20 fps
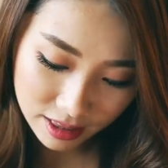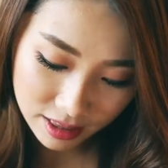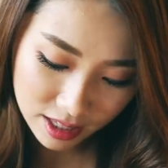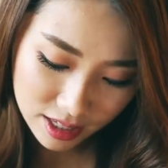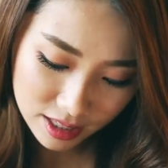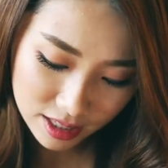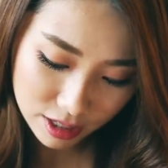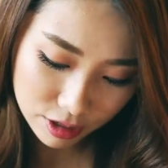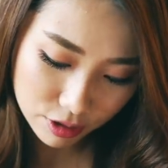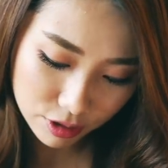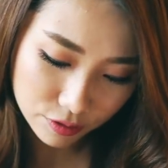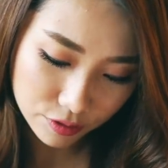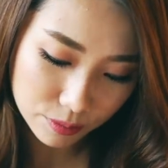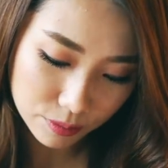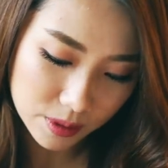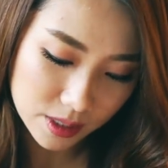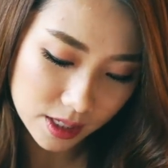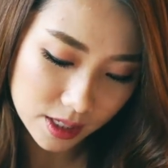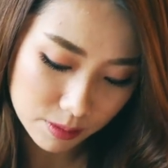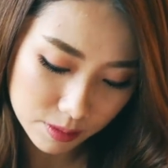I think they're all
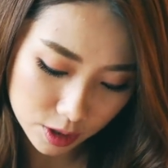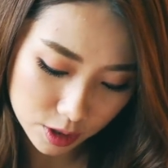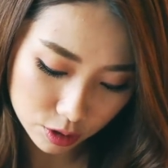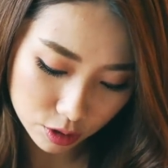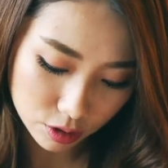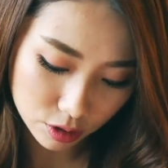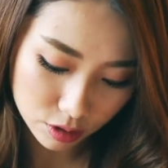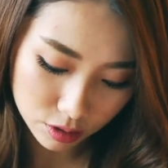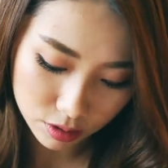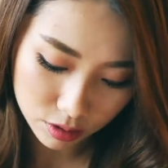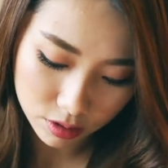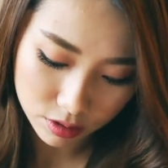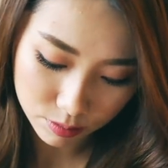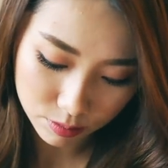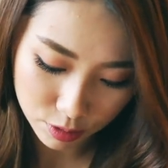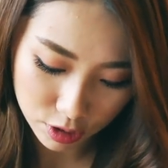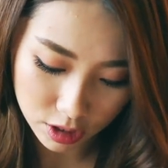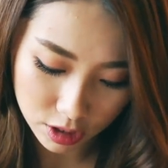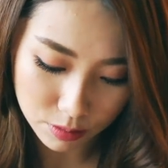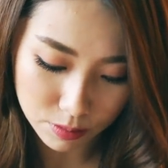from the same store,
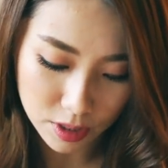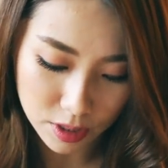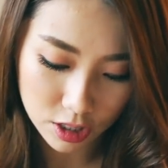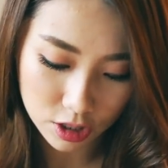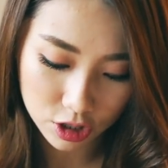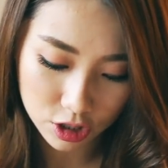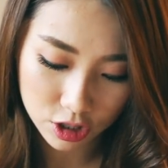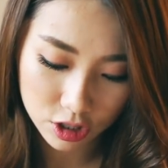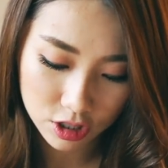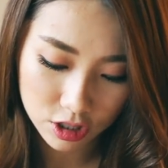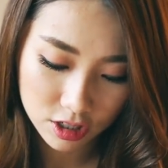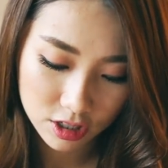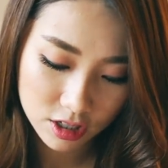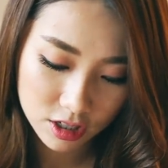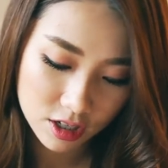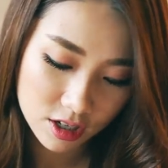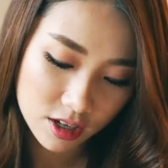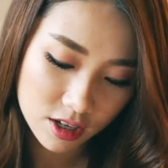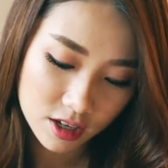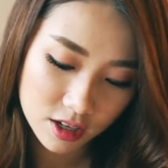pretty much.
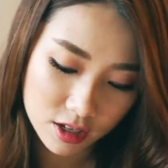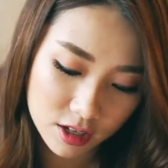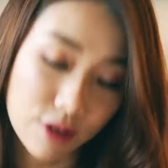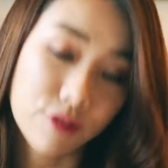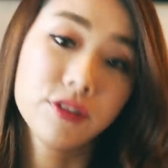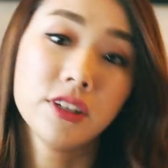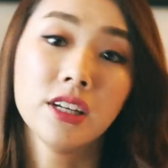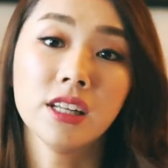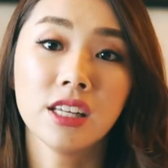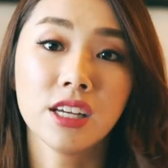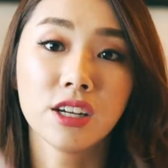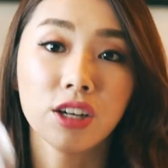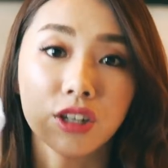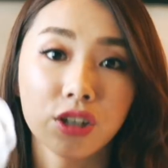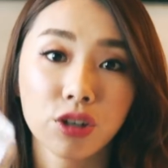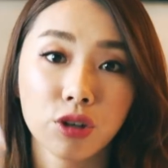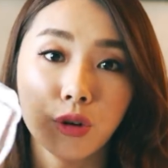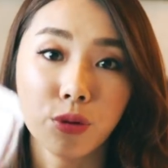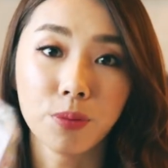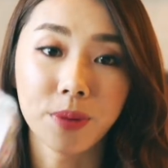Definitely
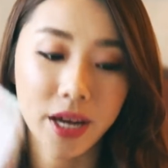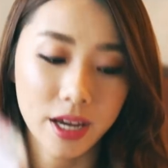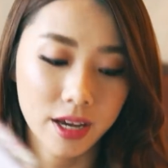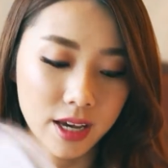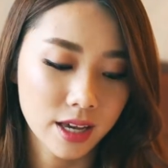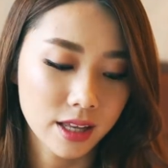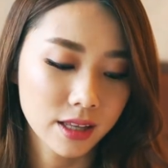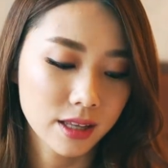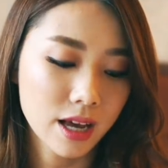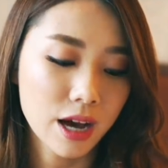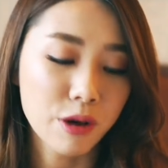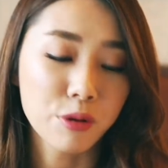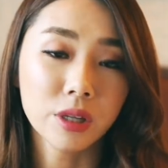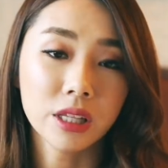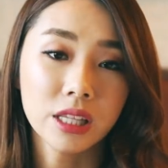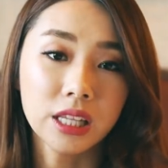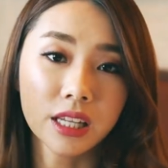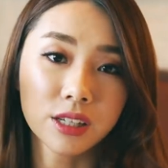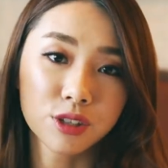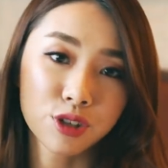gonna go back, and I
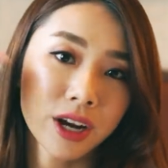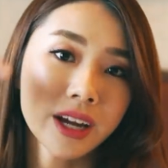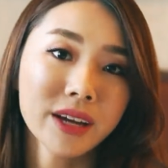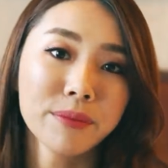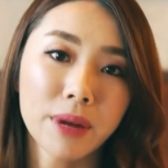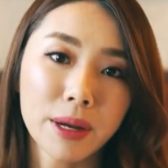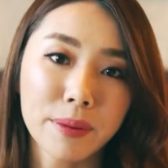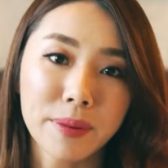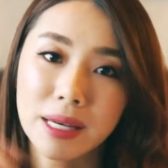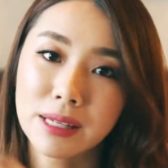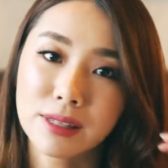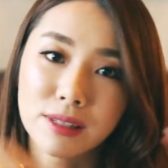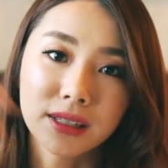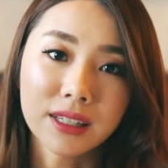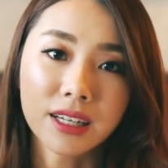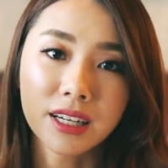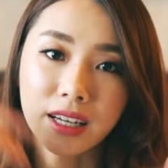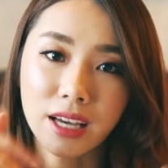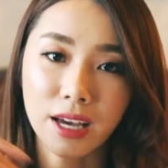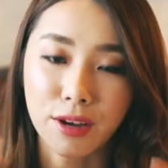will try my best to
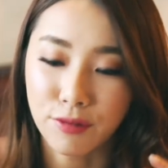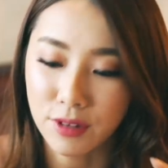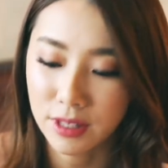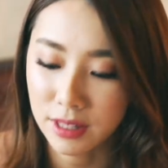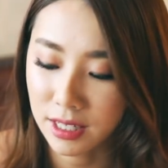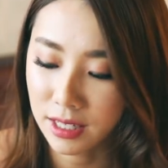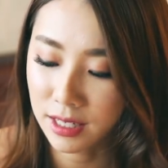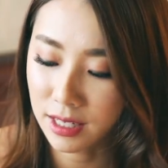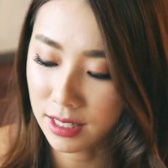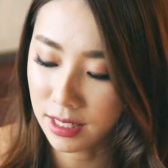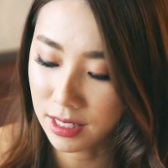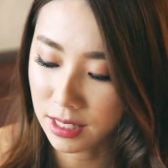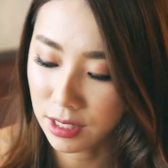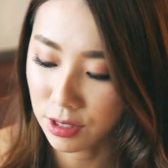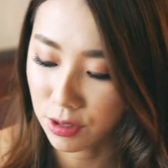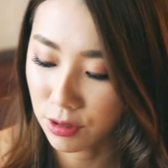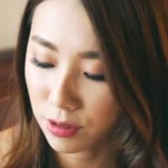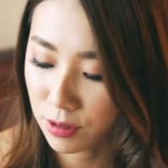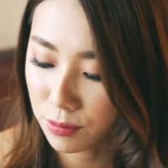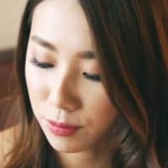link everything in the
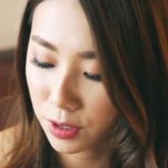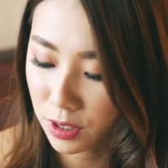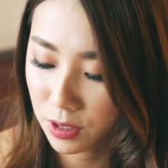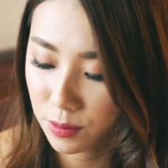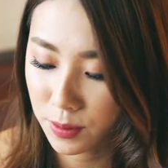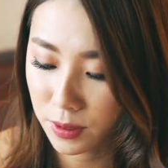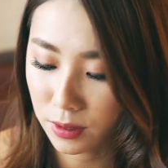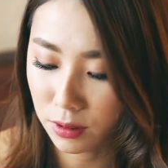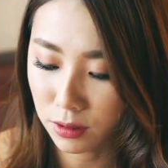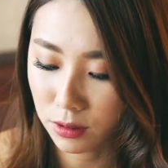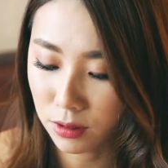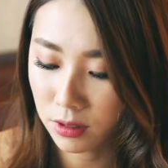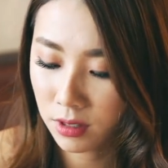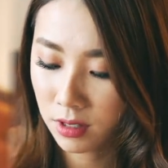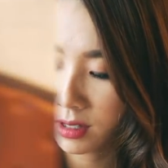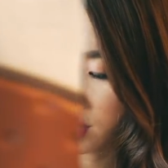description box below.